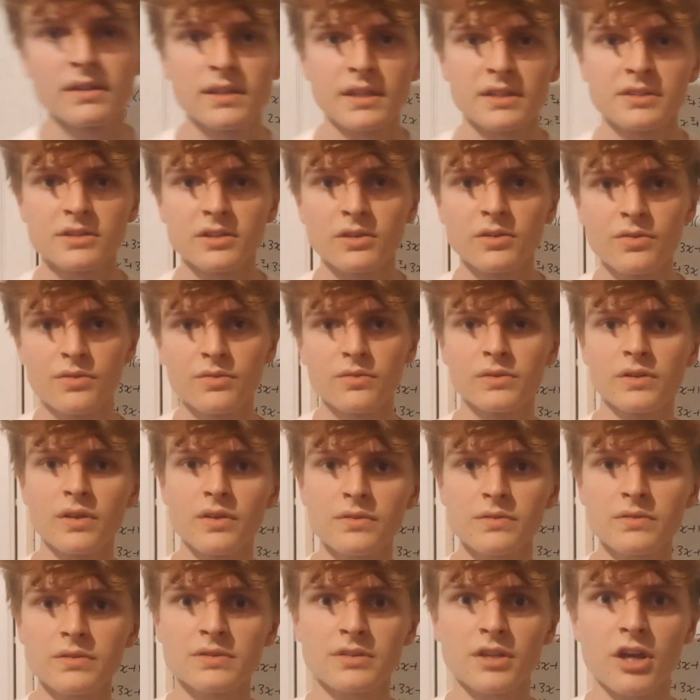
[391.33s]
let's go through
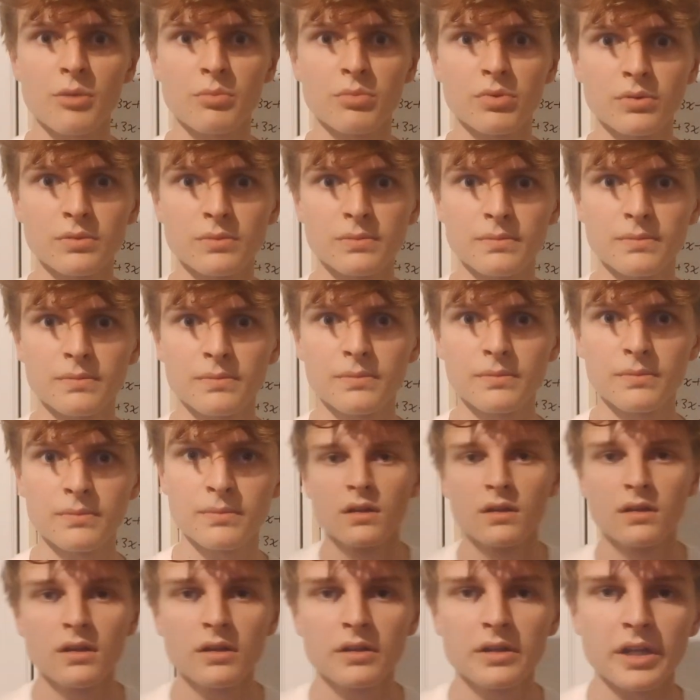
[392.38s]
another example.
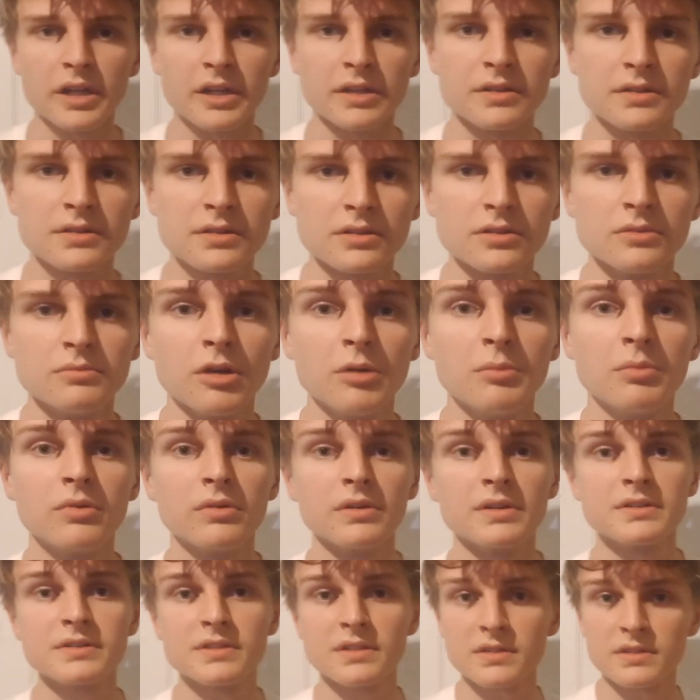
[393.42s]
Okay, so my
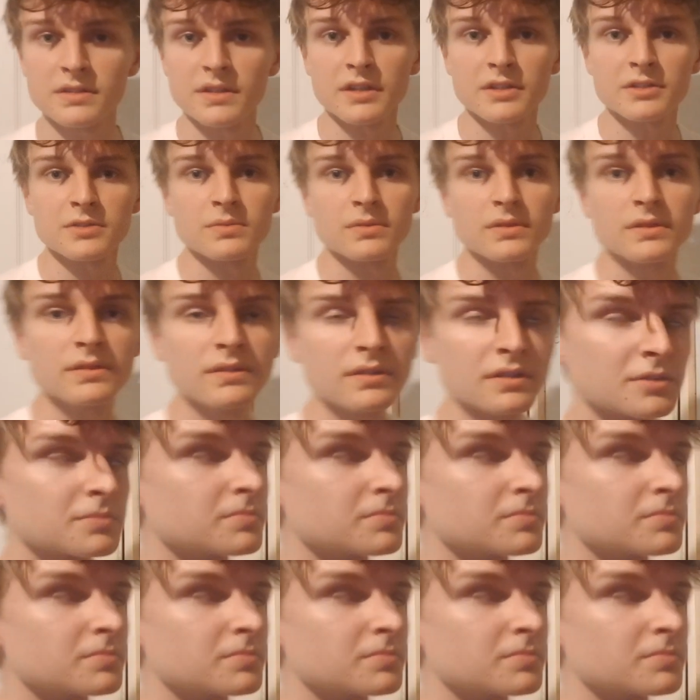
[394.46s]
boys, this next one is